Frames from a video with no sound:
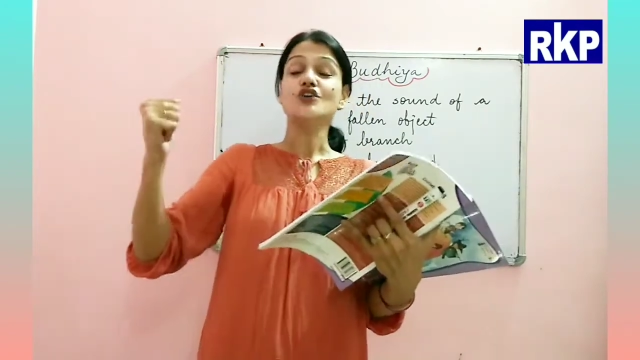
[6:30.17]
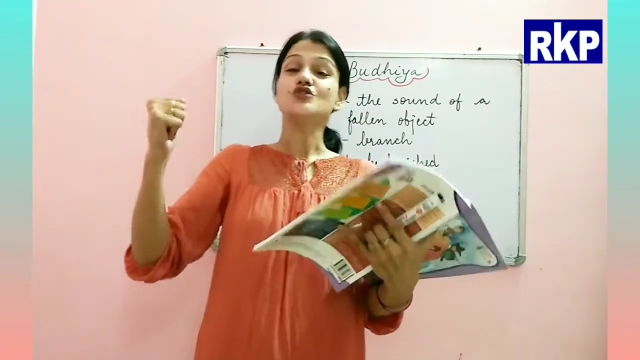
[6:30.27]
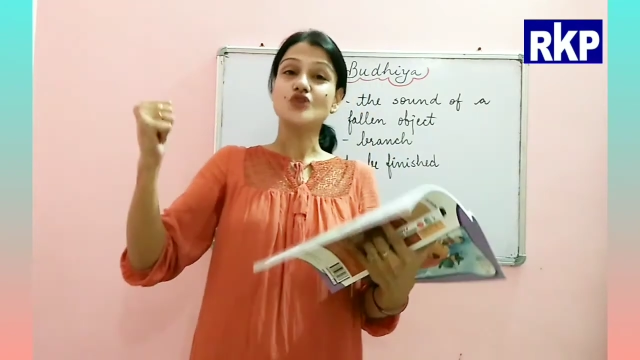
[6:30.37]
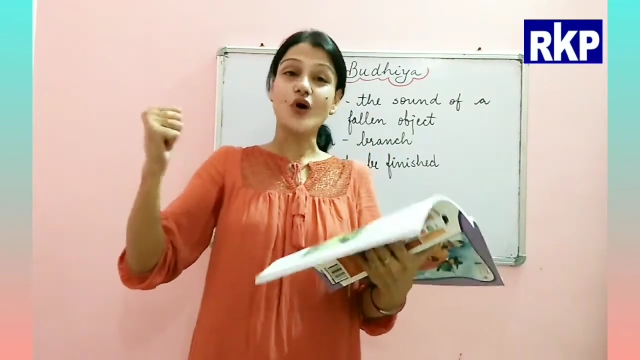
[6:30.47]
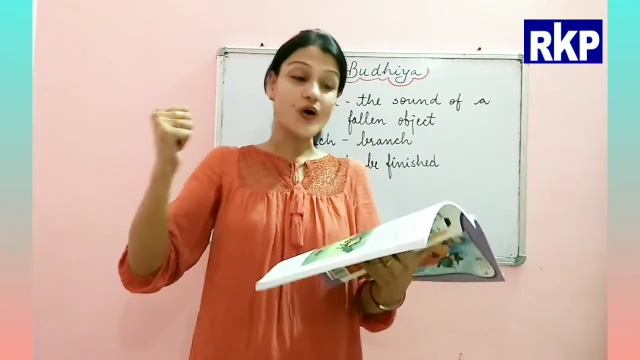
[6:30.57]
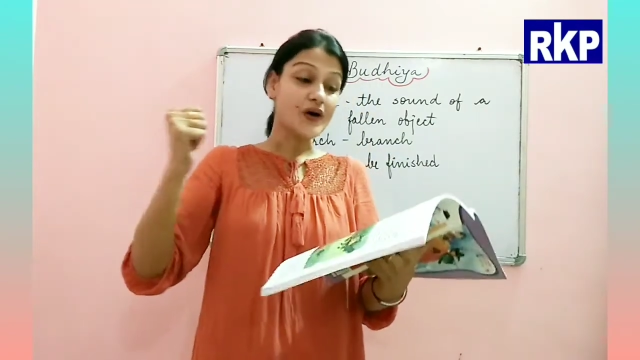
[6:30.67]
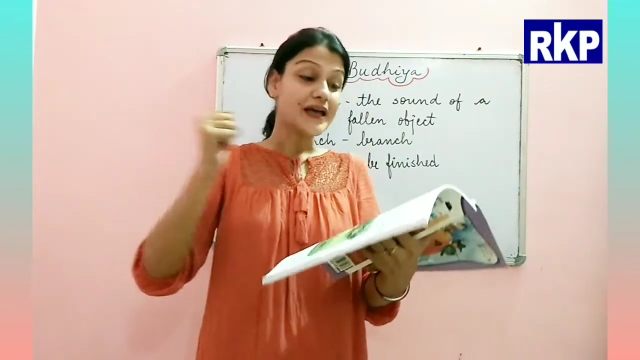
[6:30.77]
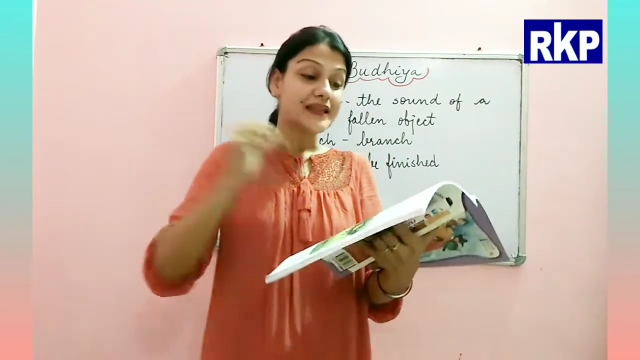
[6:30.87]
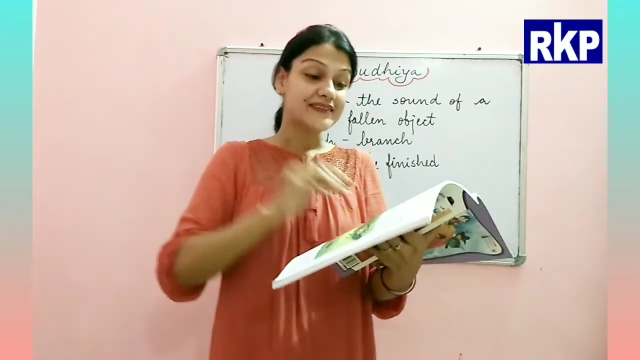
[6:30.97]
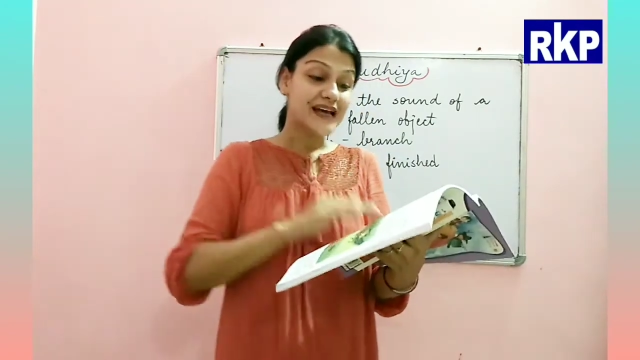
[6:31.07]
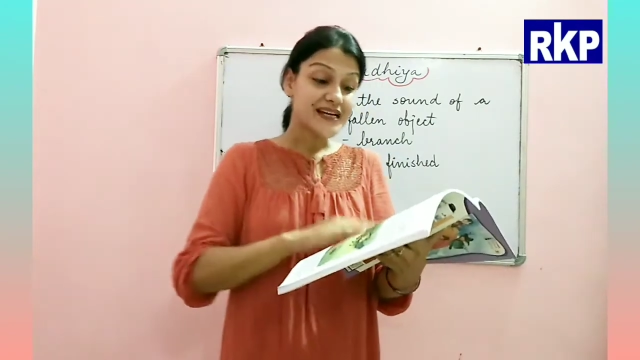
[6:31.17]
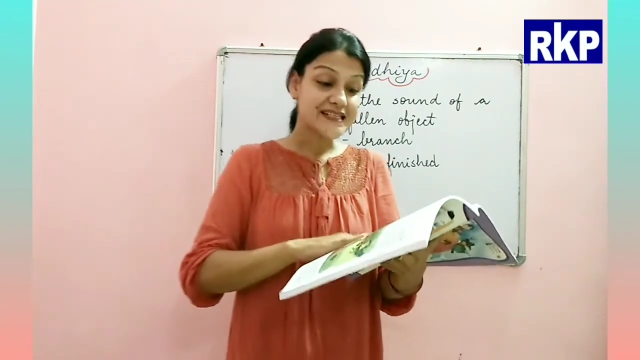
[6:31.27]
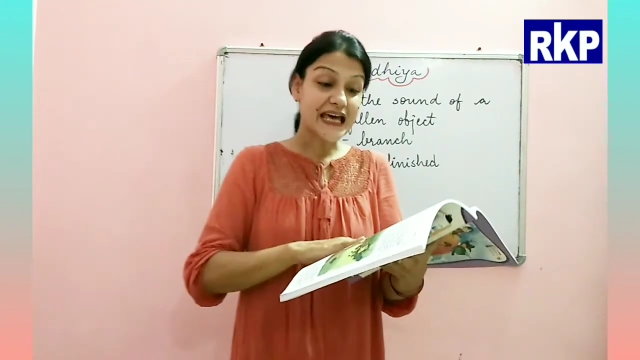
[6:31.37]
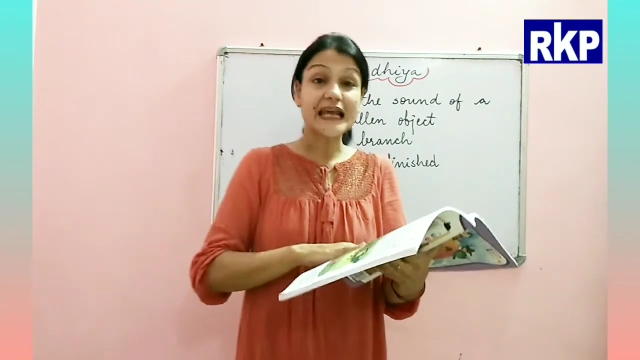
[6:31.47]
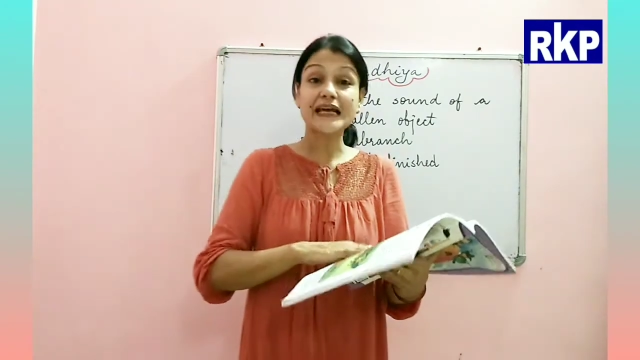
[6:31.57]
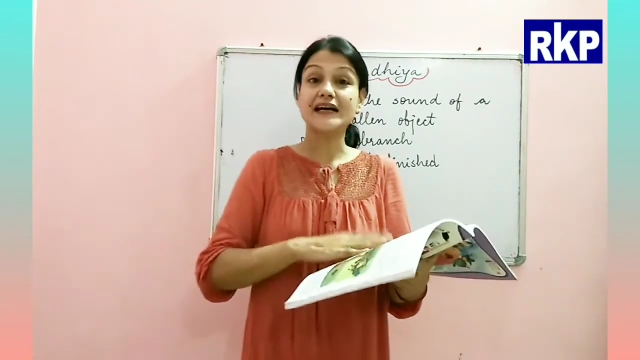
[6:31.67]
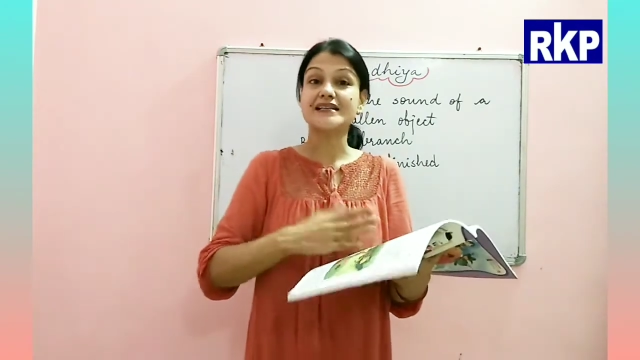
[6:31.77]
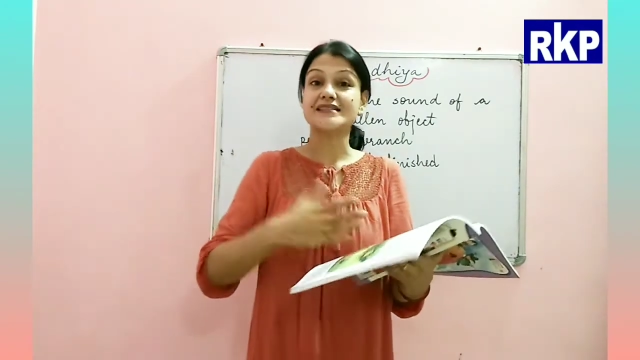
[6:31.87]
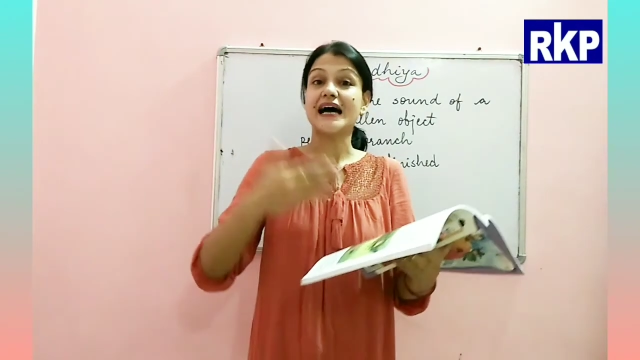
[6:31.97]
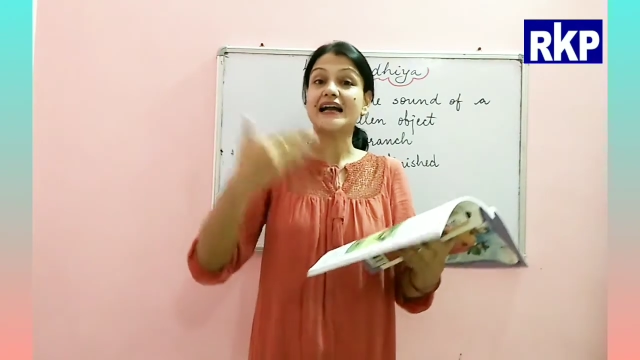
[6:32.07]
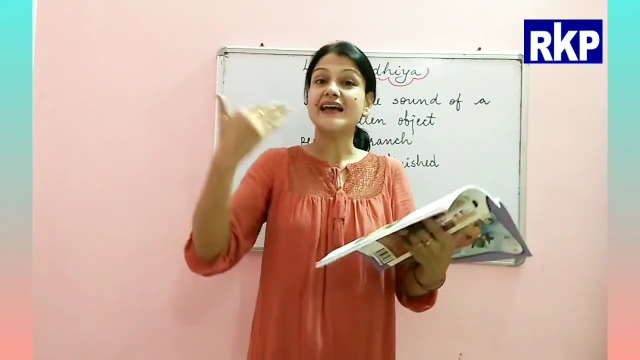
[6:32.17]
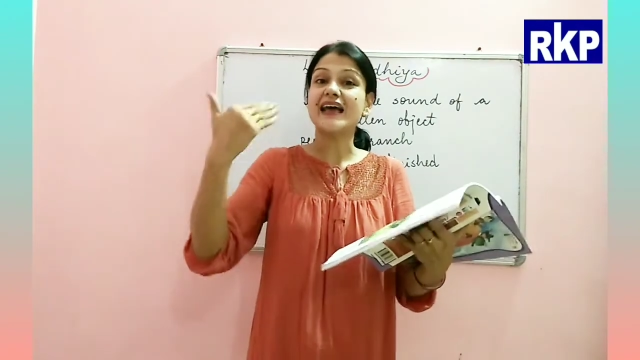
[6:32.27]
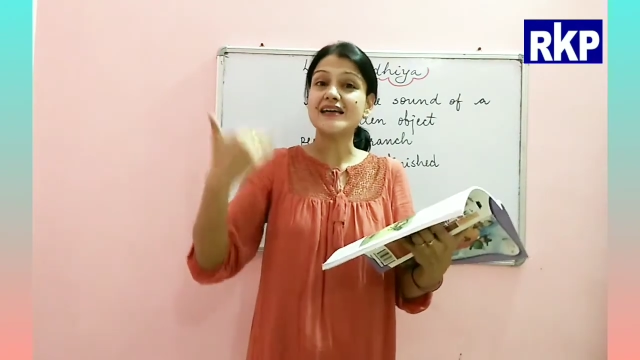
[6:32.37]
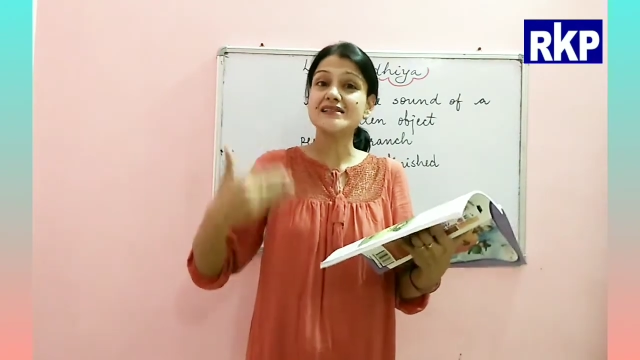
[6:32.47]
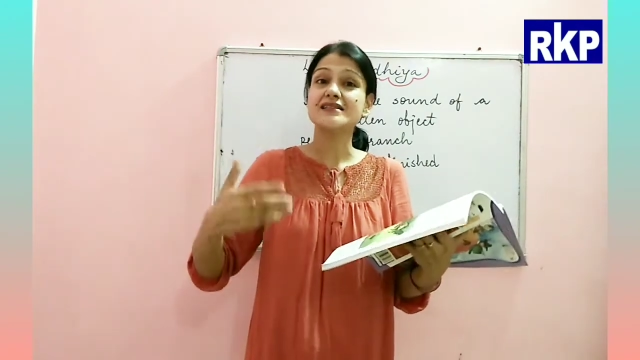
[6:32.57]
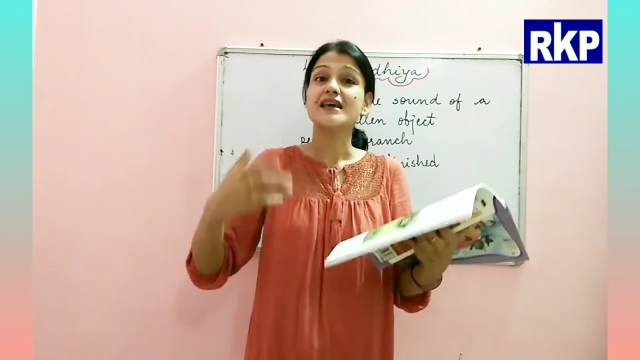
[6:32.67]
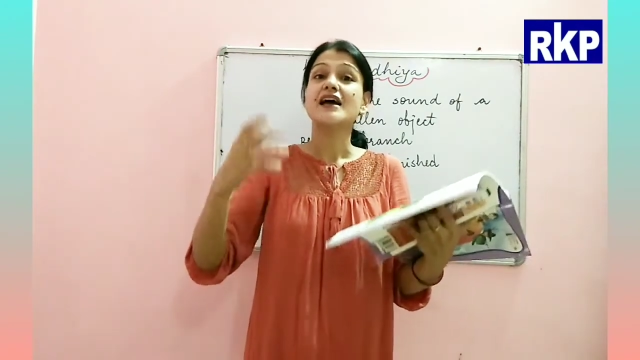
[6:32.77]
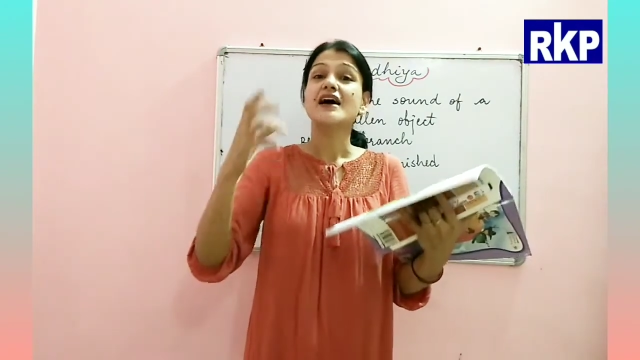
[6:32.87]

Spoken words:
So they are telling us that his